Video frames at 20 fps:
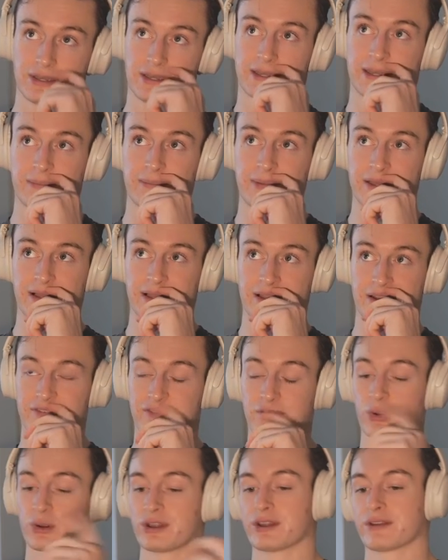it can be like a
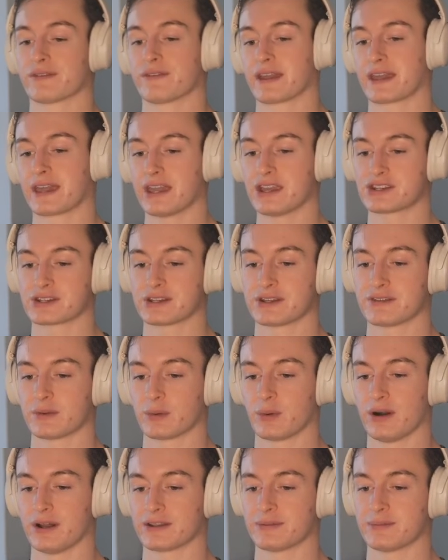four year vacation if you
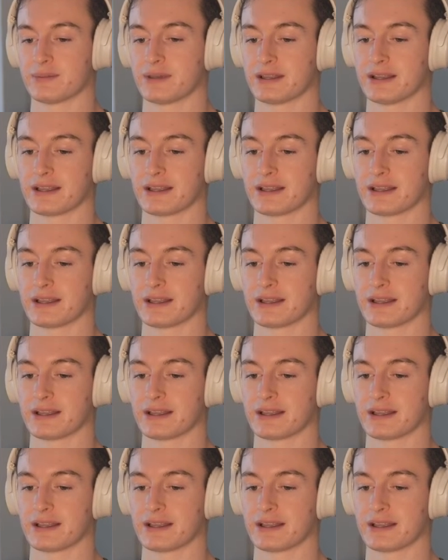want to be.